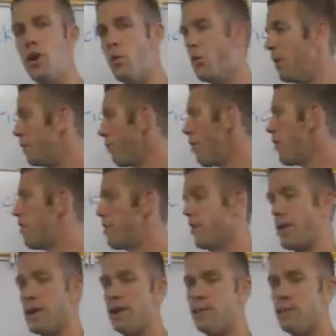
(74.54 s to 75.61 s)
one part of
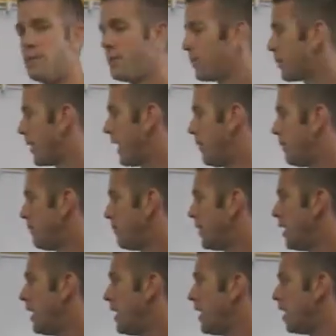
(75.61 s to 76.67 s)
it. Okay?
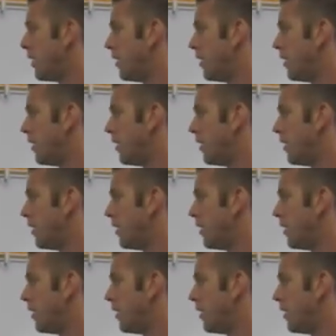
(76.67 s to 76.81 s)
Now